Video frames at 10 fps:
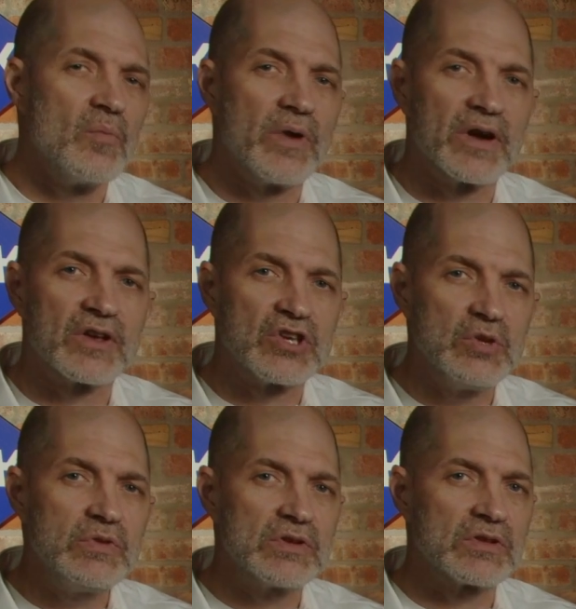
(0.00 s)
but
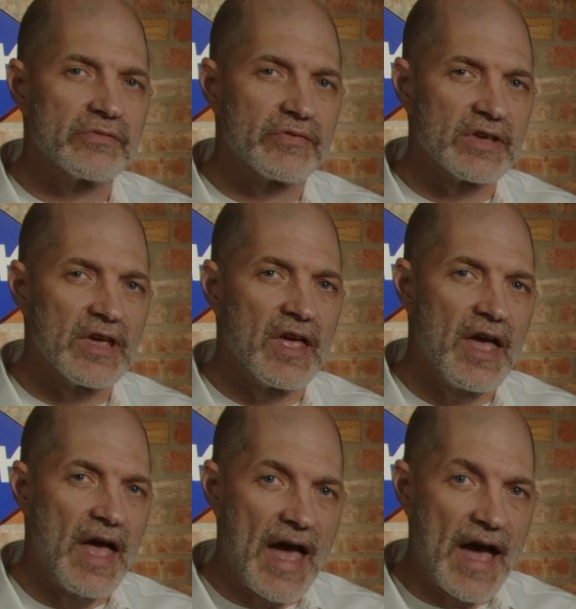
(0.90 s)
cumulatively
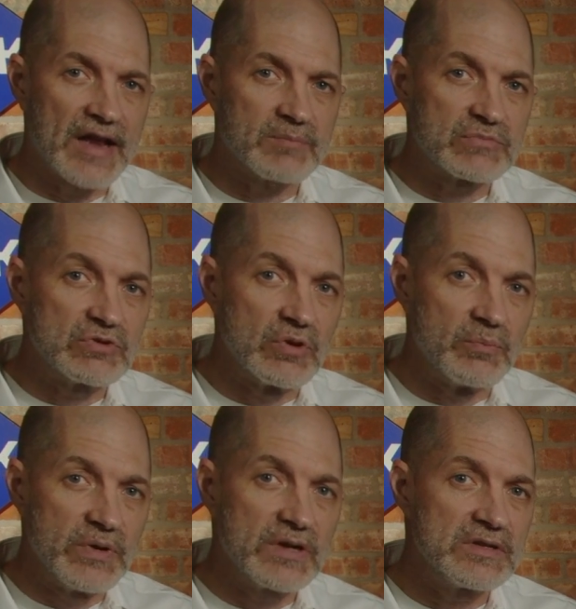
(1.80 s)
add up to a
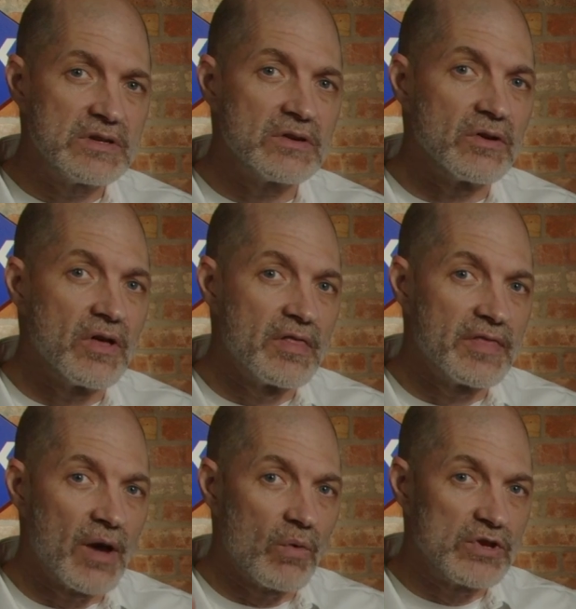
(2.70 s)
big deal
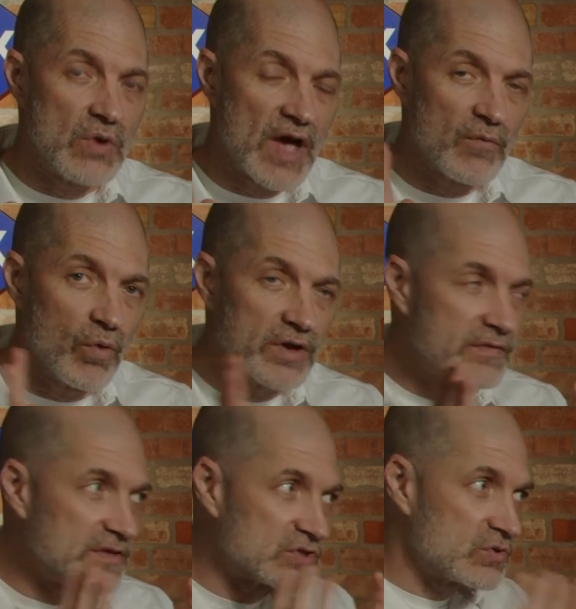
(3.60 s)
that when you have one of
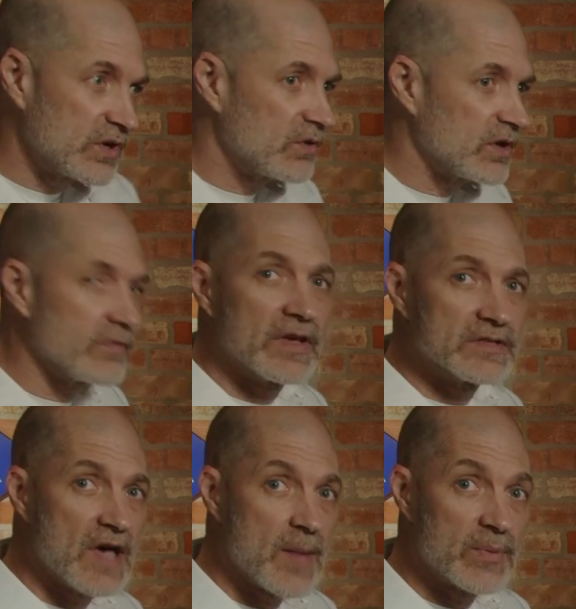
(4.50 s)
these triggering
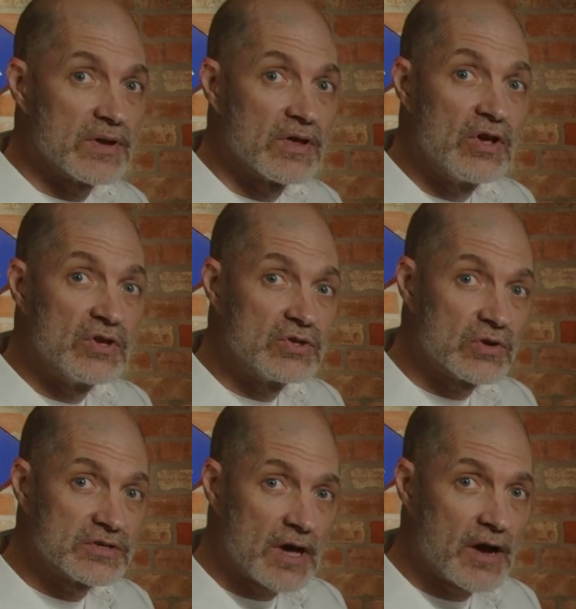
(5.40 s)
events happen, your
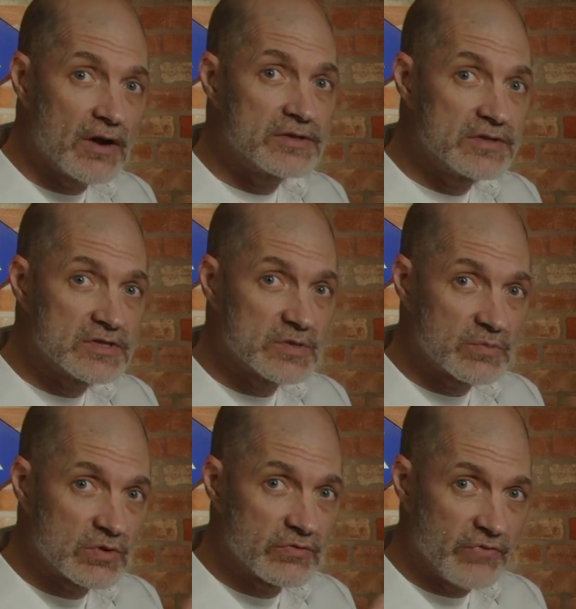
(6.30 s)
entire system
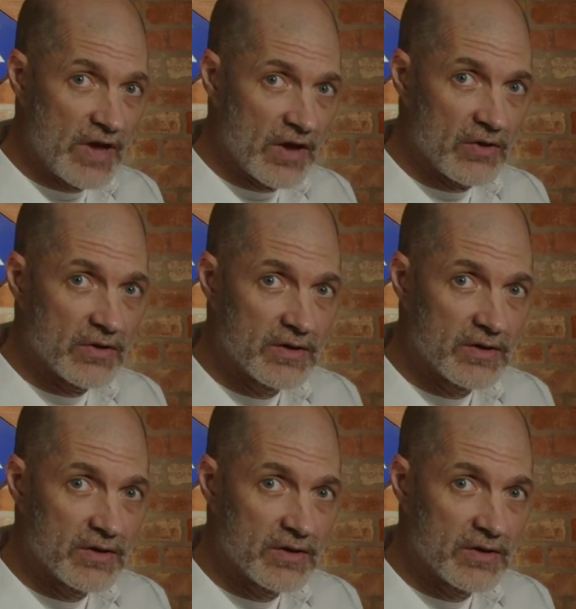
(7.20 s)
could fail.